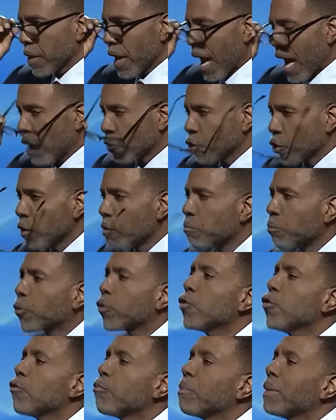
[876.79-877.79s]
How's your
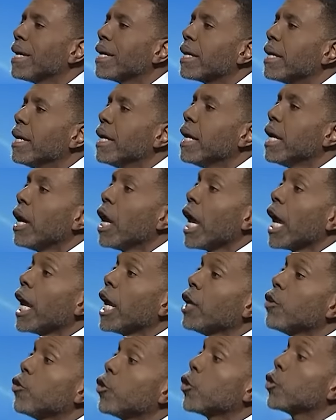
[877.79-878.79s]
improvement
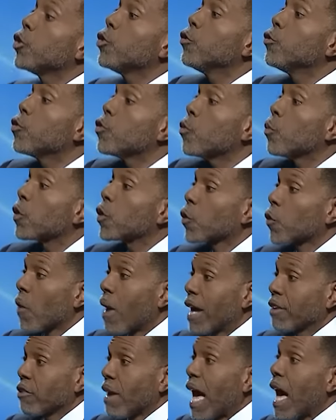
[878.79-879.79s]
in your union with
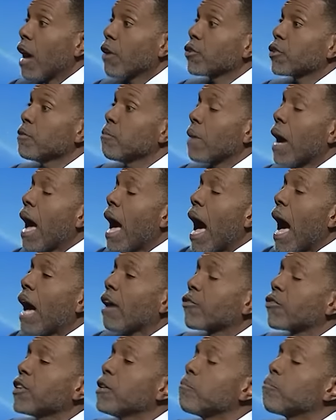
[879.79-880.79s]
Christ? How's
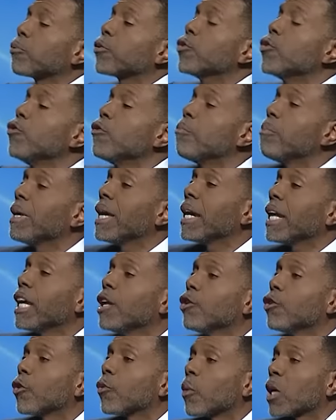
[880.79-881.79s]
the improvement
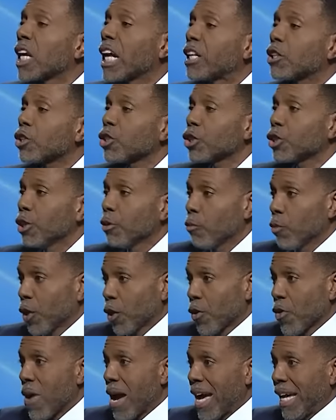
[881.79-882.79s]
in your relationship with
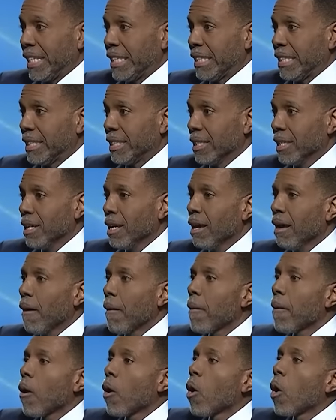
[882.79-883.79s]
Christ?
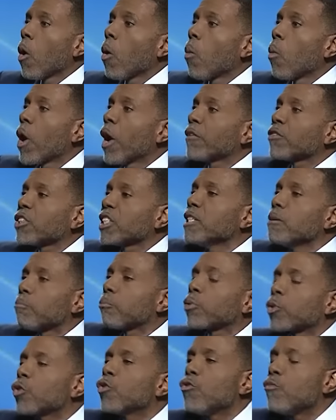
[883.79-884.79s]
Where's the
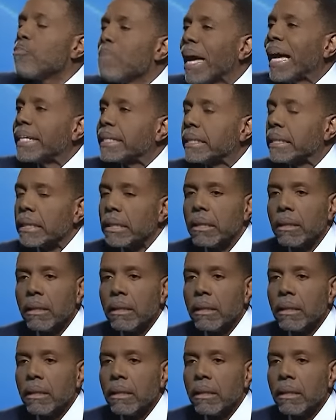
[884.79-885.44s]
improvement?